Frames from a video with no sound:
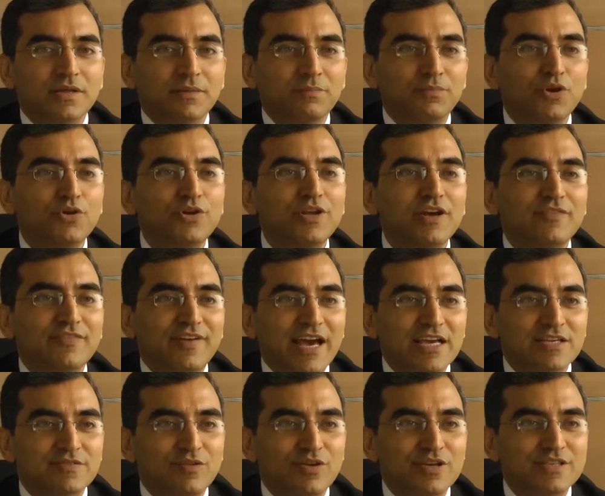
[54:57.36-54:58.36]
The beauty of
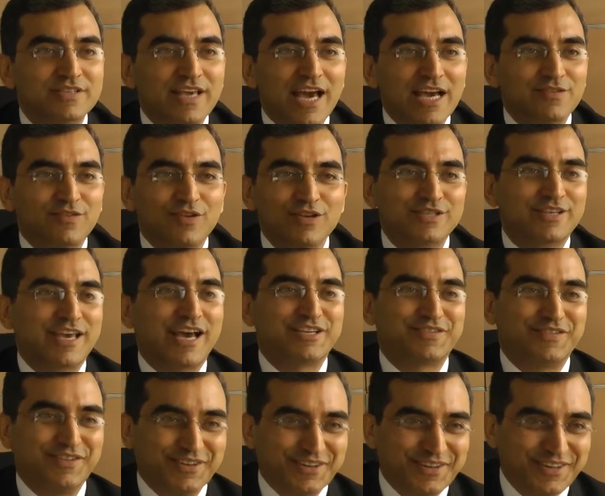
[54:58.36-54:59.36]
cash flow is cash flow is cash
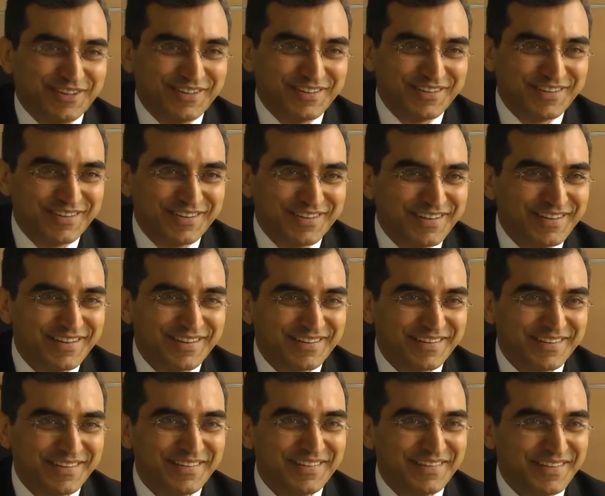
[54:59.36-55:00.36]
flow.
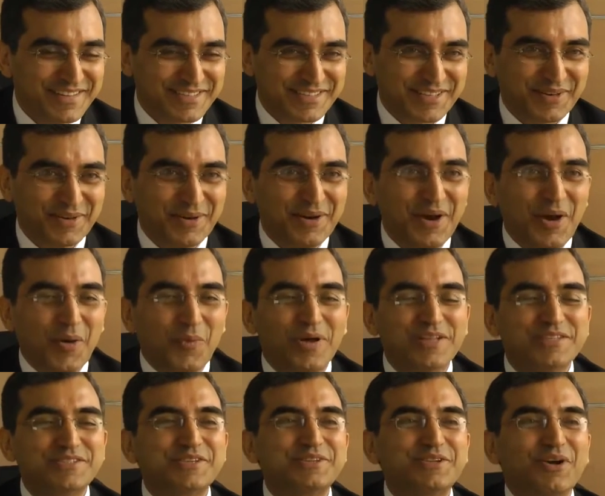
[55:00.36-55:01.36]
So
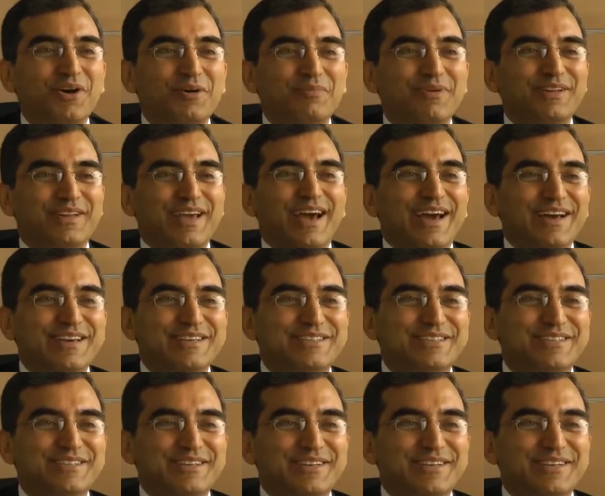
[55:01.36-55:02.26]
once you talk about cash,